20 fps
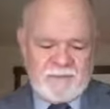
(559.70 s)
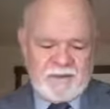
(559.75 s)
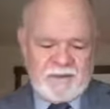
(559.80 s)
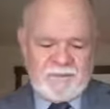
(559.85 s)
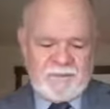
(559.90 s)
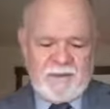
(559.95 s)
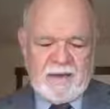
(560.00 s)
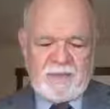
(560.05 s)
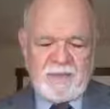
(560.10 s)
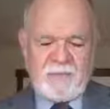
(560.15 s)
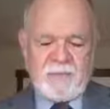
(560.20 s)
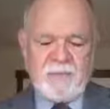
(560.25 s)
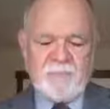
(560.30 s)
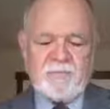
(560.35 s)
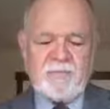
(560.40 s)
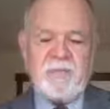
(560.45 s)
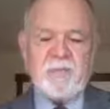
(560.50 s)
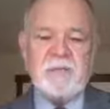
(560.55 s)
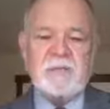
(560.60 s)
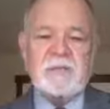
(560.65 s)
Matthew, of
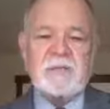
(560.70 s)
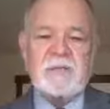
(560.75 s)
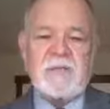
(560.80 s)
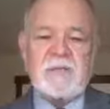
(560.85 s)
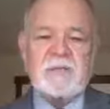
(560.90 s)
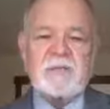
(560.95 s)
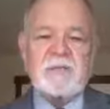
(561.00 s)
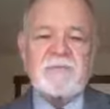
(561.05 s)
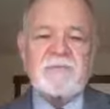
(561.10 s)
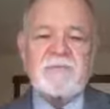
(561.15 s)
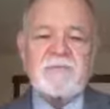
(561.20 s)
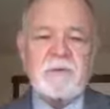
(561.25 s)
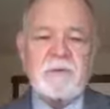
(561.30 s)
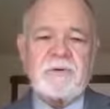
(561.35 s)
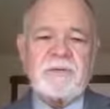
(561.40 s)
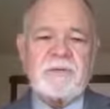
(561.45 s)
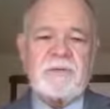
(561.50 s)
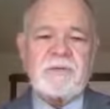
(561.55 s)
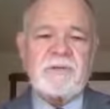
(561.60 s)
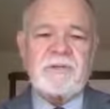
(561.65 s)
course, likes to
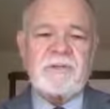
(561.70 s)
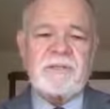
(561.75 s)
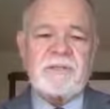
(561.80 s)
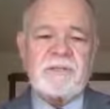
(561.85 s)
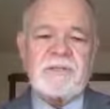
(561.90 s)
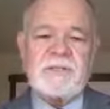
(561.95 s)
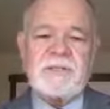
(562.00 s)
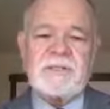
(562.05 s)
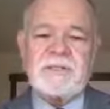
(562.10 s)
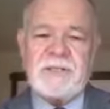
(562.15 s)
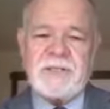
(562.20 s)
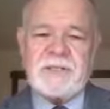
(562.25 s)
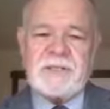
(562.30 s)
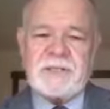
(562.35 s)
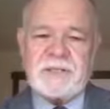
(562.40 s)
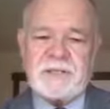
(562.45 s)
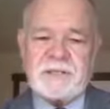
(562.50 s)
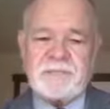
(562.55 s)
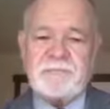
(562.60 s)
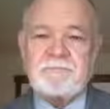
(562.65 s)
focus on Jesus'
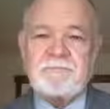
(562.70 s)
teaching.